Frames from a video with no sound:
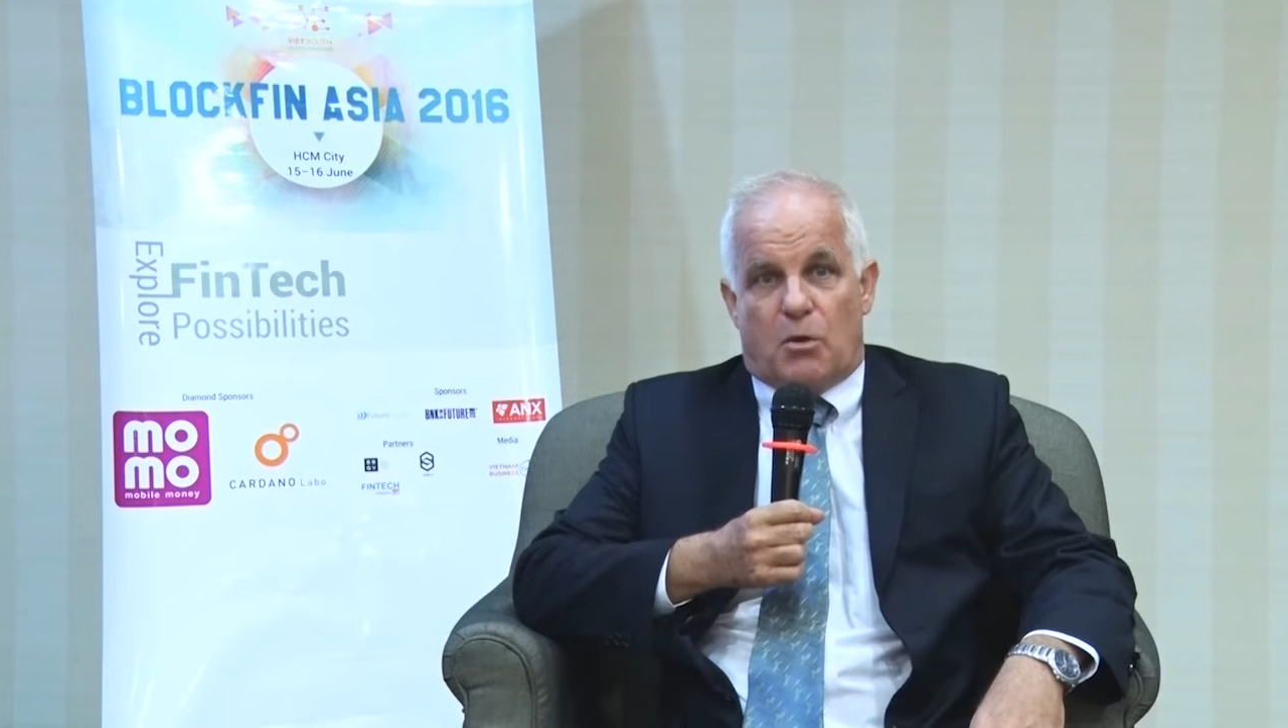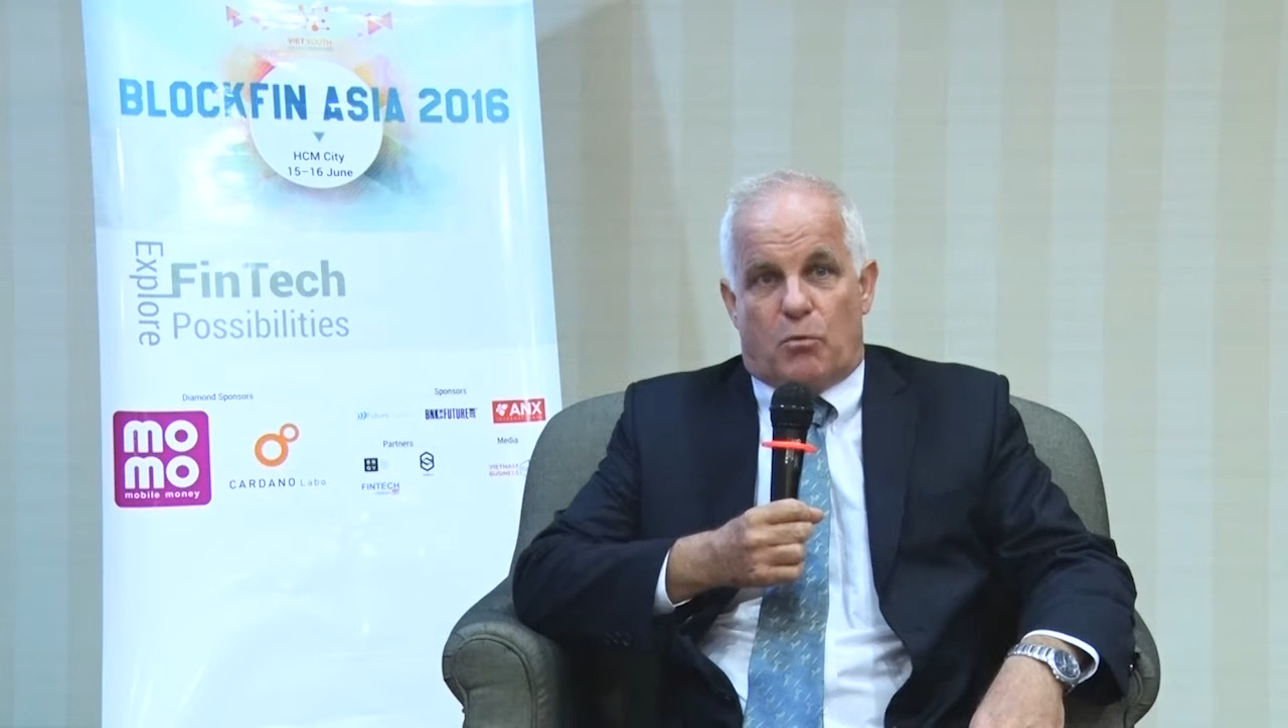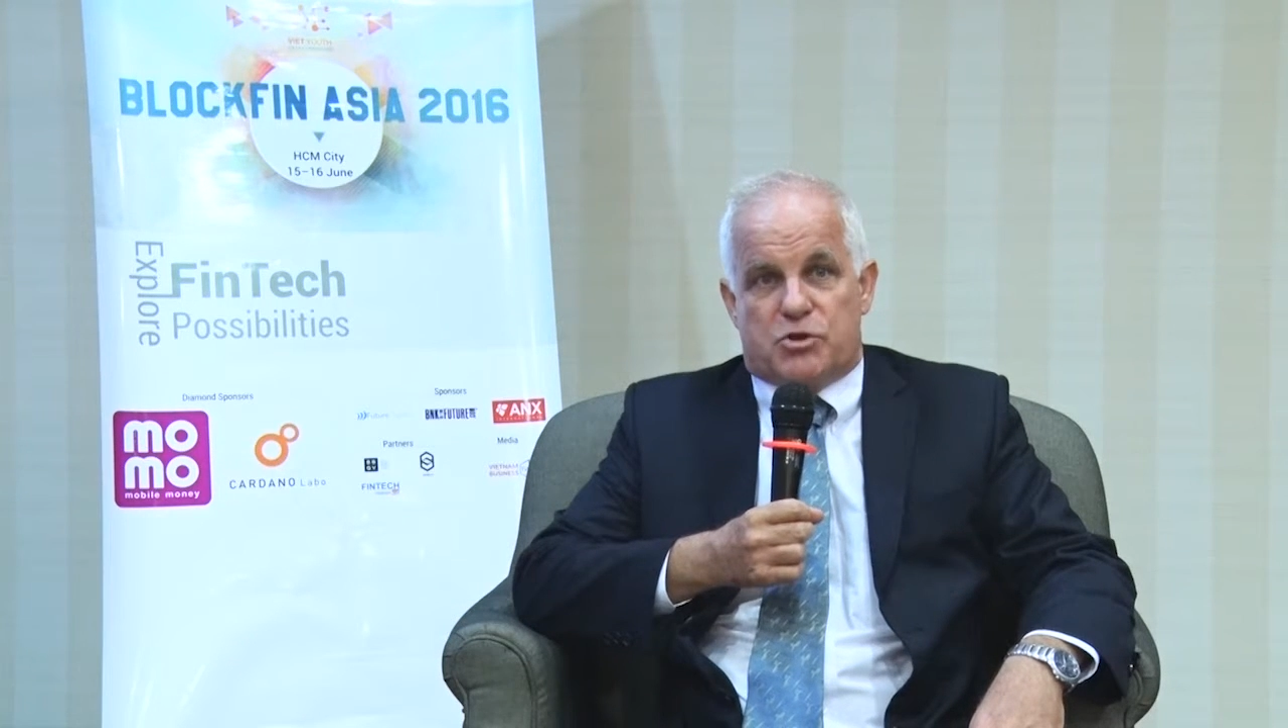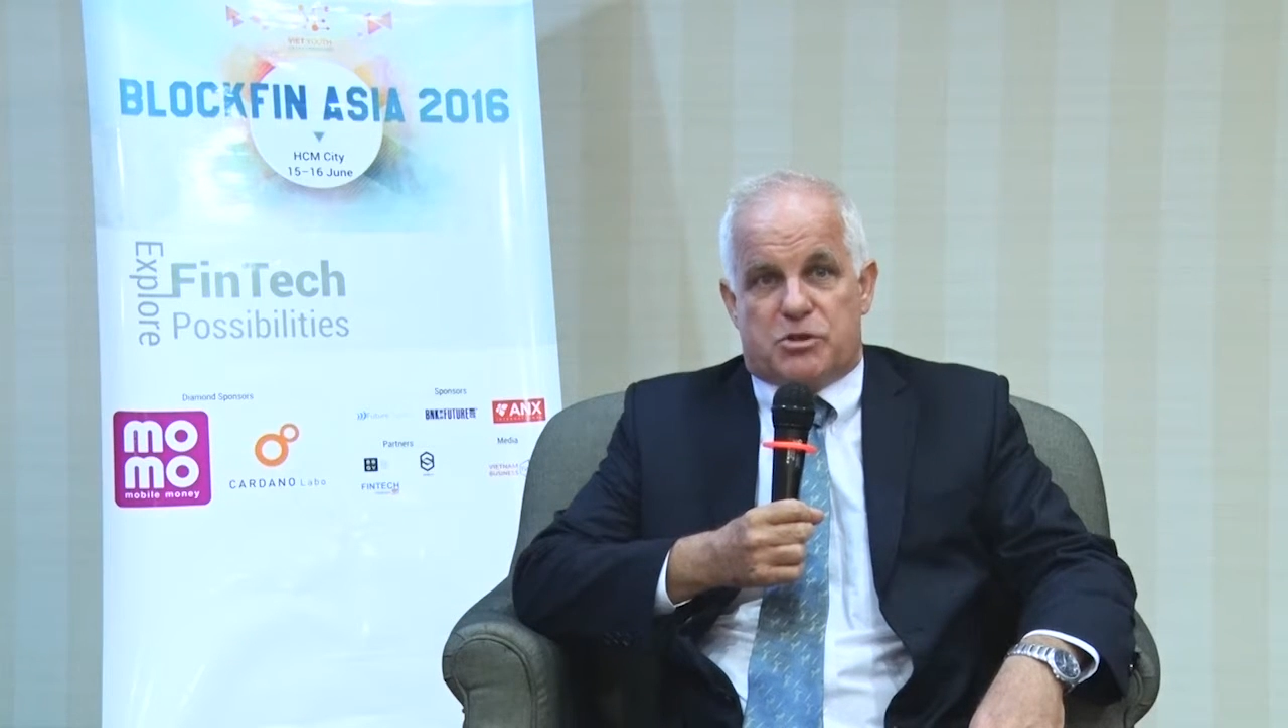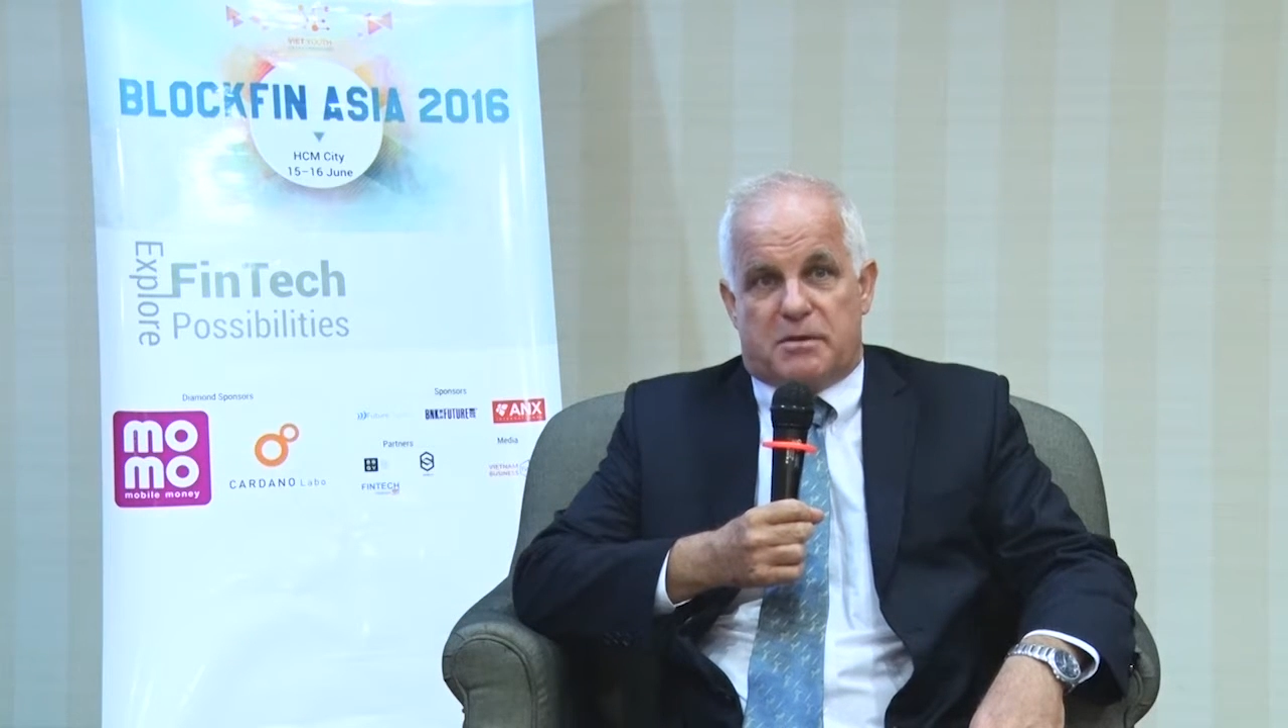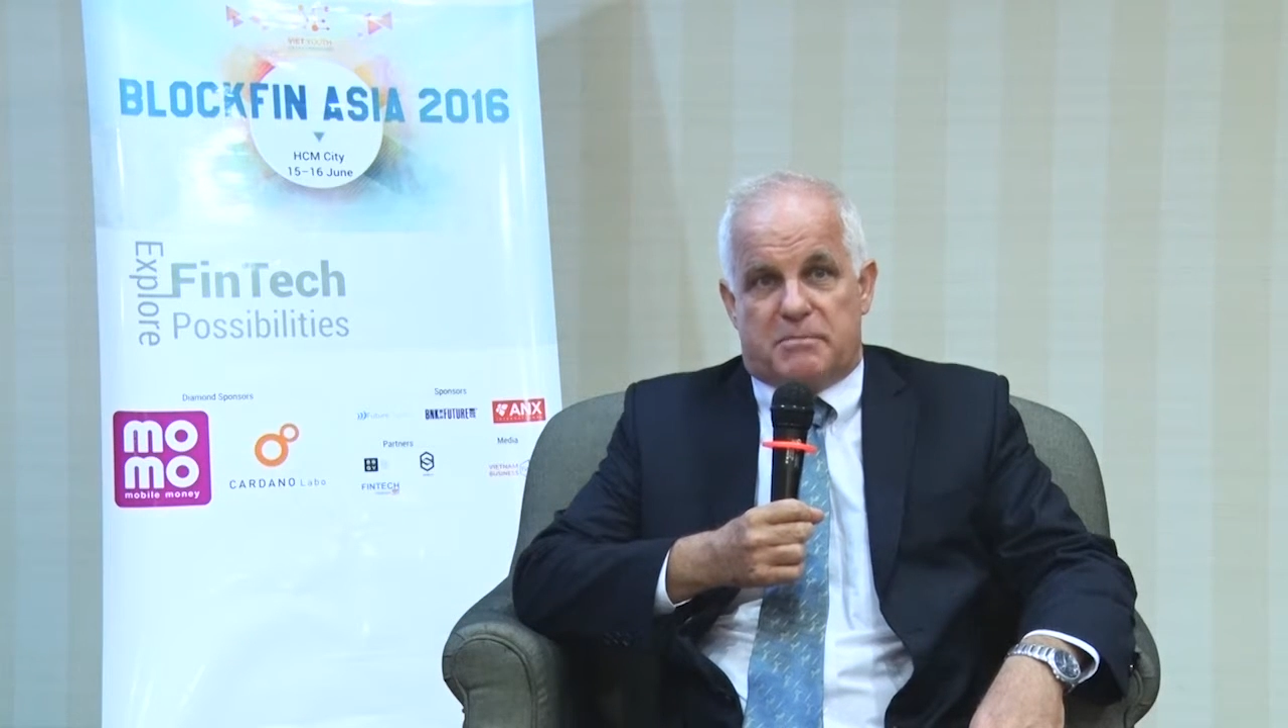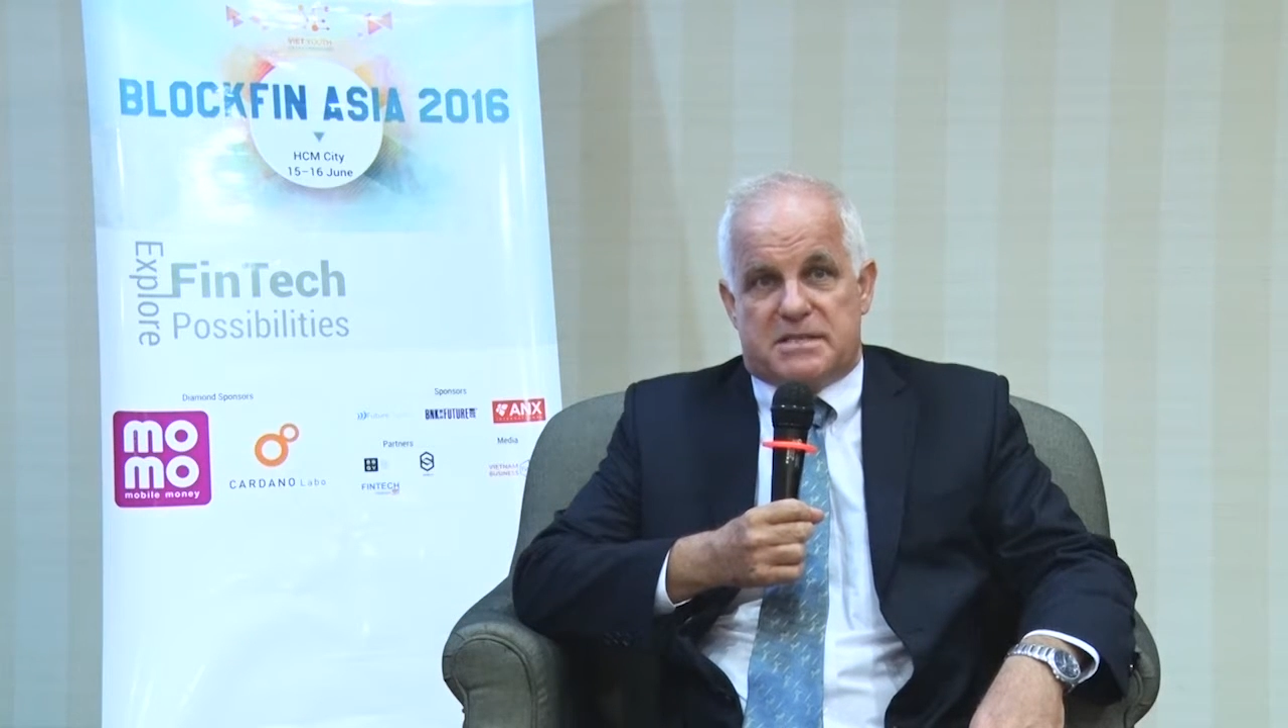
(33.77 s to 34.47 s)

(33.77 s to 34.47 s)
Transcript: which can be